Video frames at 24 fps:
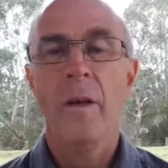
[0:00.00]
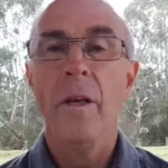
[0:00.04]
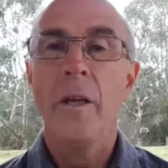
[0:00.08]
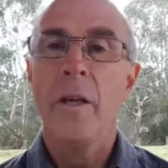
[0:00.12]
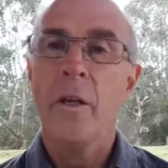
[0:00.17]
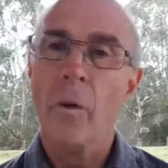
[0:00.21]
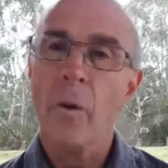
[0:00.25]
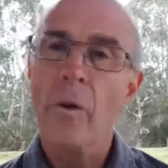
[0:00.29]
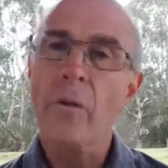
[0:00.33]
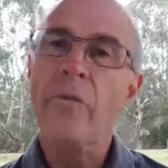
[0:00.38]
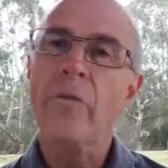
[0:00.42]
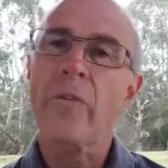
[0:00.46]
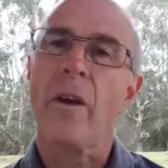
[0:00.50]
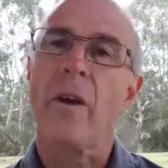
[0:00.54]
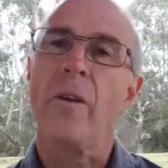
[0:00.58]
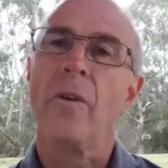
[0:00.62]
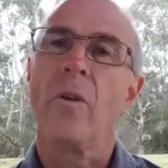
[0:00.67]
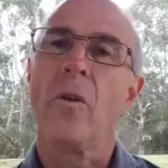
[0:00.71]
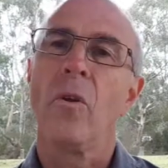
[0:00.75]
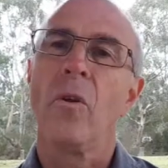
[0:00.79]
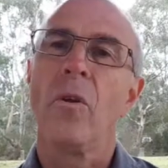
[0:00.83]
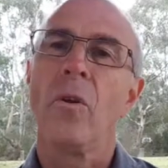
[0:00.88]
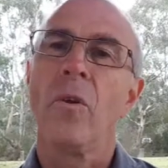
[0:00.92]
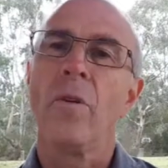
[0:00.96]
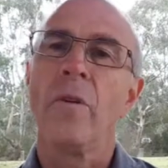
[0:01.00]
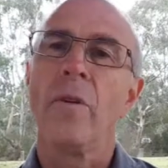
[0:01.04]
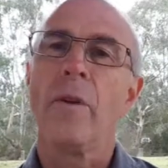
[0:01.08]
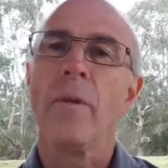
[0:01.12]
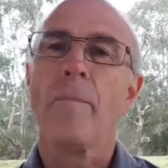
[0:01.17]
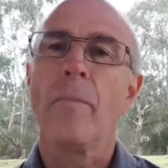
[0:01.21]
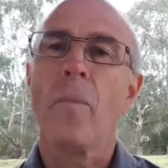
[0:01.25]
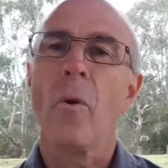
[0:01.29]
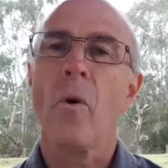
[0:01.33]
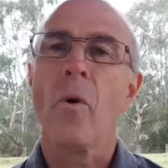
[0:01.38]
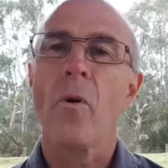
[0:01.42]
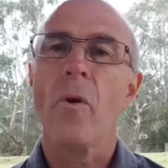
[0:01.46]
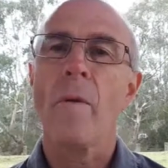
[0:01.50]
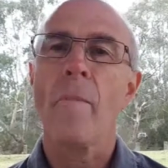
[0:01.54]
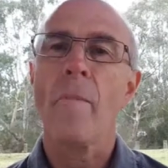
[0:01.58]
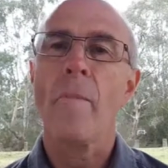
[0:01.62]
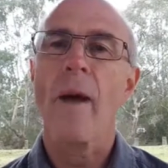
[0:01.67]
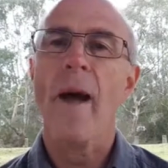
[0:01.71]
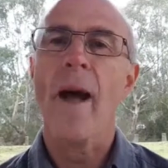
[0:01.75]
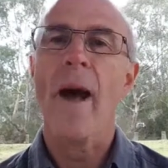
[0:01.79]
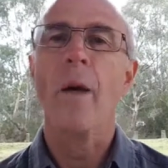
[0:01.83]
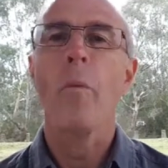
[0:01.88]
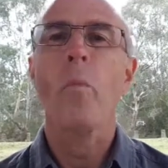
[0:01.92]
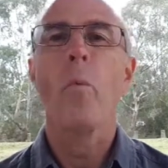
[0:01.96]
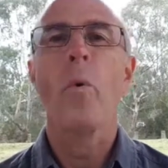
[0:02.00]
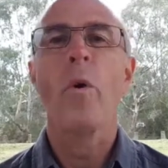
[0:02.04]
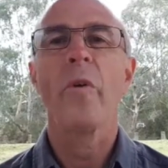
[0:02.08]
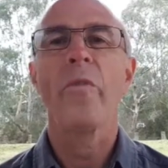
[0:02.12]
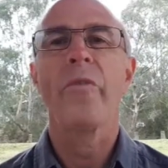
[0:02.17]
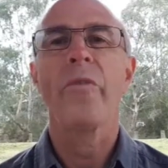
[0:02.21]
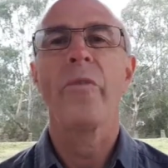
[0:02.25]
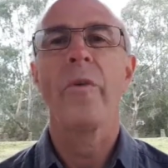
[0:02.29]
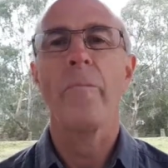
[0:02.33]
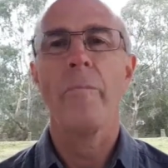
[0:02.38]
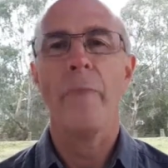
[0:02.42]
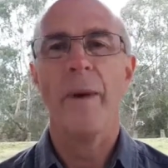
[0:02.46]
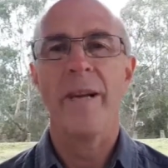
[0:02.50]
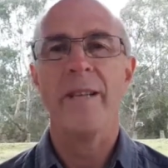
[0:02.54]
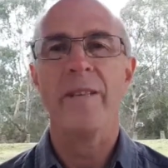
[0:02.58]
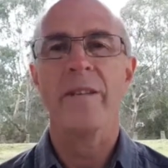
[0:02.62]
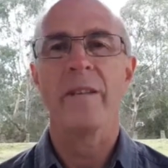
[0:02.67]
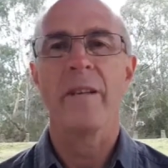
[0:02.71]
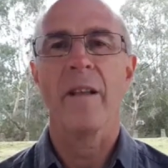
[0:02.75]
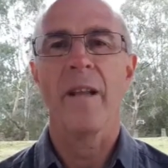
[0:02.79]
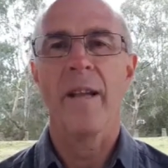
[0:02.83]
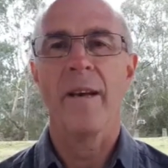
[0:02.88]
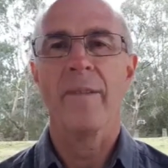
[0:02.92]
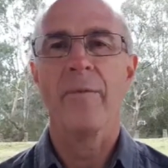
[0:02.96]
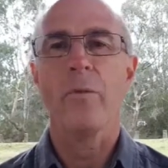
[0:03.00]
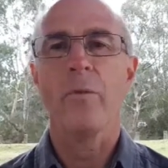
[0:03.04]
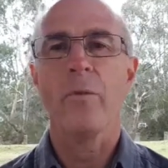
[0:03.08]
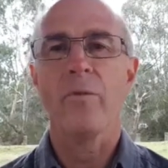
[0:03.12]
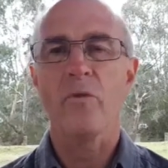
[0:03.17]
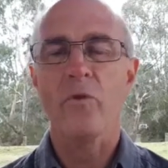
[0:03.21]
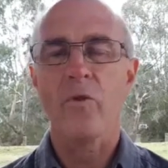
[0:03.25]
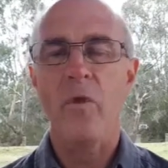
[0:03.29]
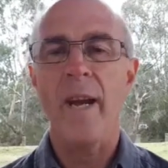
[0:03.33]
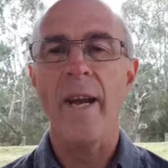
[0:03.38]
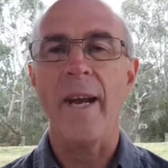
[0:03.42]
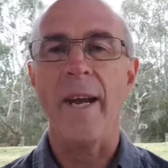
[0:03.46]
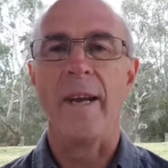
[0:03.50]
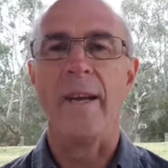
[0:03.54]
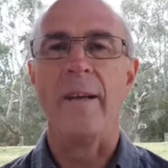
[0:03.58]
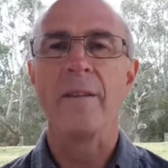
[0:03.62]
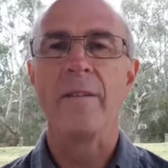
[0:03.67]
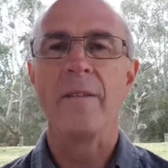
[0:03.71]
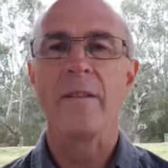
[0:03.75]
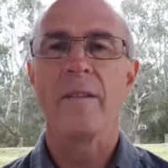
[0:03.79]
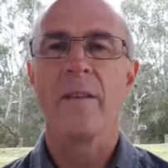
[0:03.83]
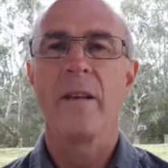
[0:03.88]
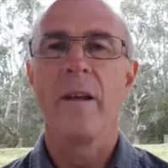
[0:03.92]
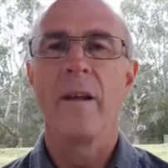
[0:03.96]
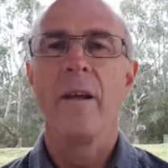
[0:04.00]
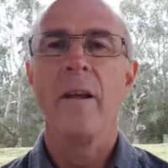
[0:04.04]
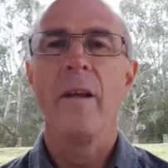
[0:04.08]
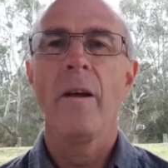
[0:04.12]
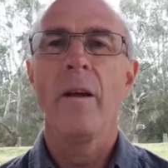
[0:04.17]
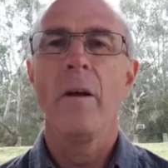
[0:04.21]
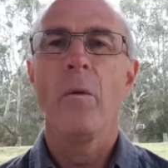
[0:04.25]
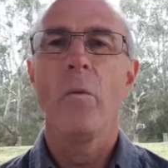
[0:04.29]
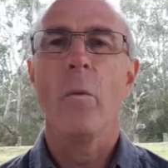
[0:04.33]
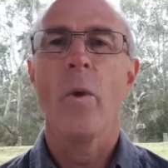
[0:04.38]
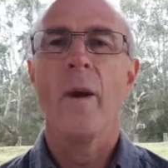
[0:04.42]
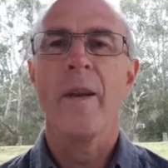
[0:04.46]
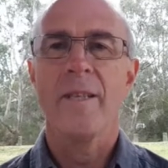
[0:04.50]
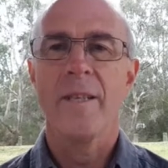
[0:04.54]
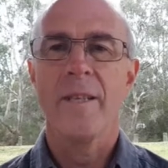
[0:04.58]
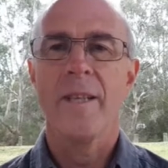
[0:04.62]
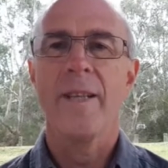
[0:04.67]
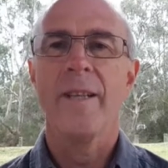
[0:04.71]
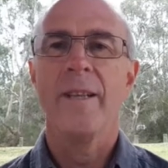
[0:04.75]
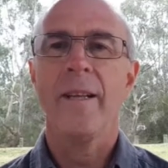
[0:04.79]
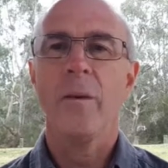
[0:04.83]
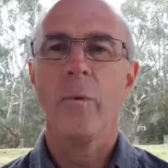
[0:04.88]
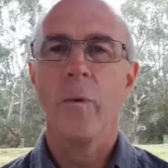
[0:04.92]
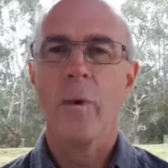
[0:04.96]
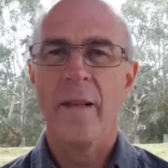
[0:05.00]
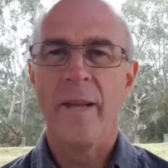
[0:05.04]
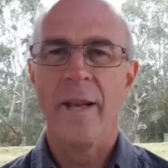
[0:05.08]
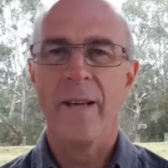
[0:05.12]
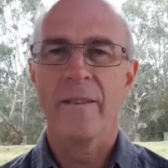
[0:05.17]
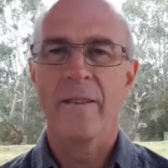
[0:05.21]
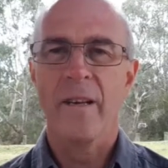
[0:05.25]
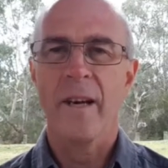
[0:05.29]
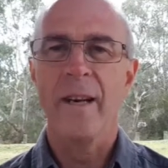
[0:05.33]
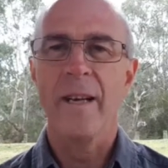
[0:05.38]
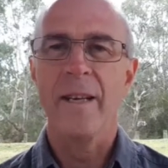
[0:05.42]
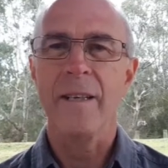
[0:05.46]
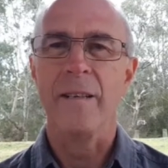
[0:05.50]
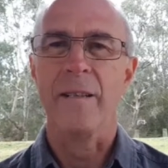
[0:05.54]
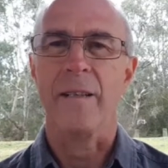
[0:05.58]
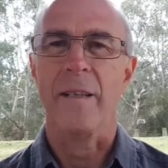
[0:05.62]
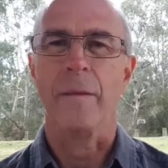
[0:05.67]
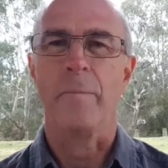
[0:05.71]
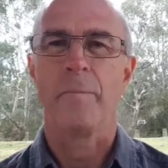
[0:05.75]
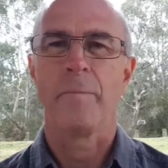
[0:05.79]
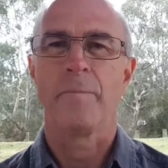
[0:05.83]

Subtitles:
You also learn more about what's the best level of trance when dealing with anxiety.